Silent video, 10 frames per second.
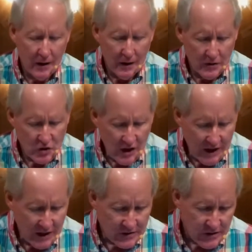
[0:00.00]

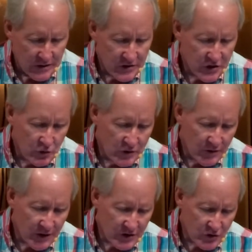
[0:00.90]
Cheney is a student of
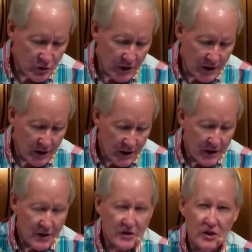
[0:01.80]
history, and
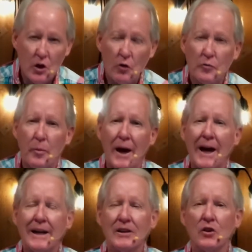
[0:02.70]
she goes
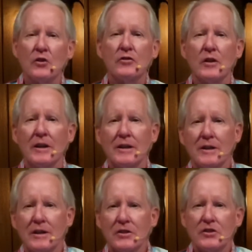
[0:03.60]
back and looks at a
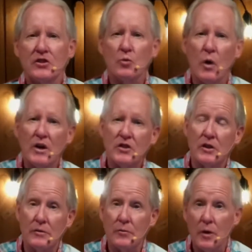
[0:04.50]

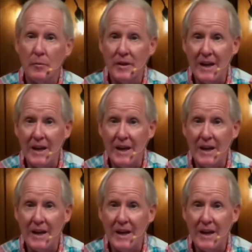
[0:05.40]
situation from the